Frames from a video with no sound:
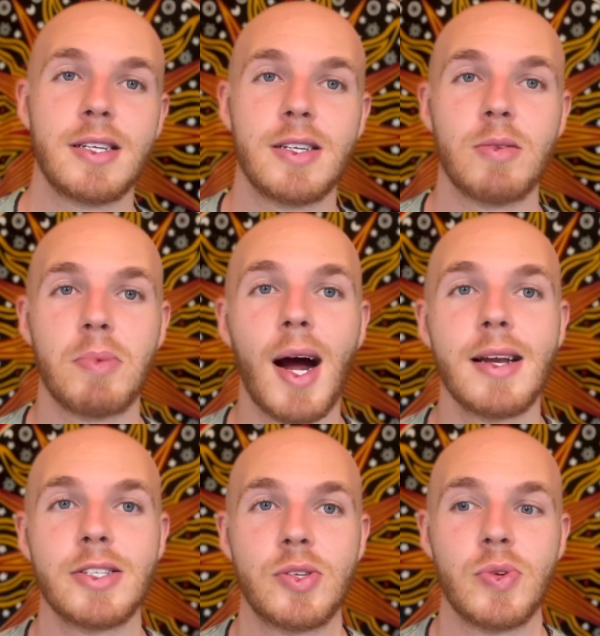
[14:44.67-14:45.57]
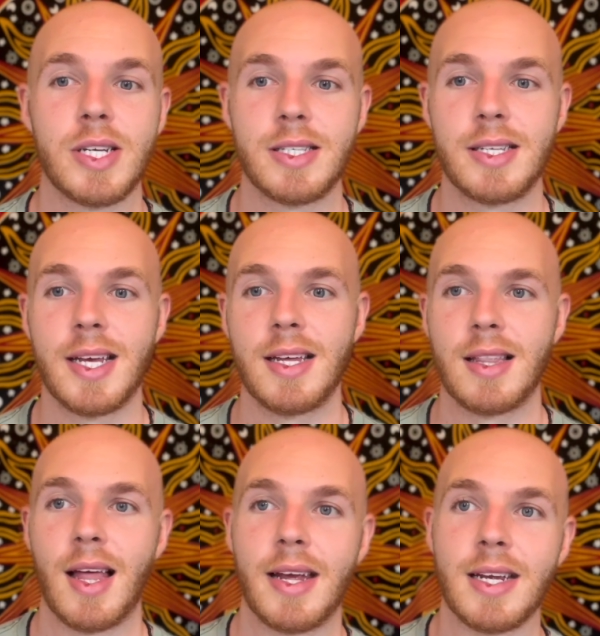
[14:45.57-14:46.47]
your body to an extent,
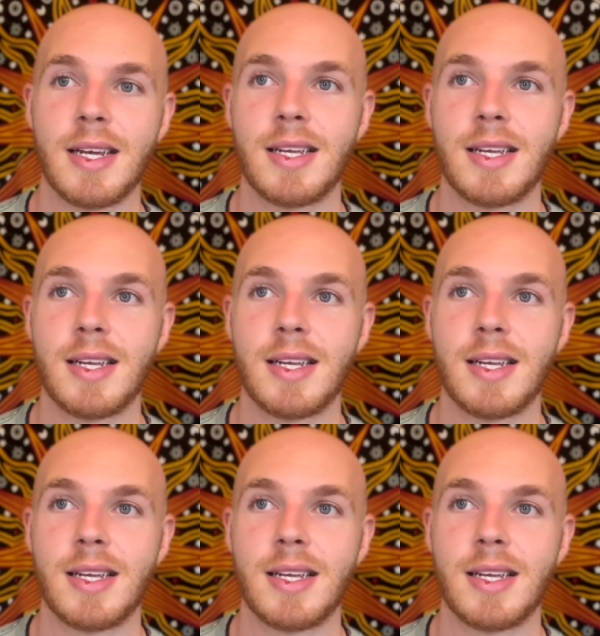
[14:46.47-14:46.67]
like,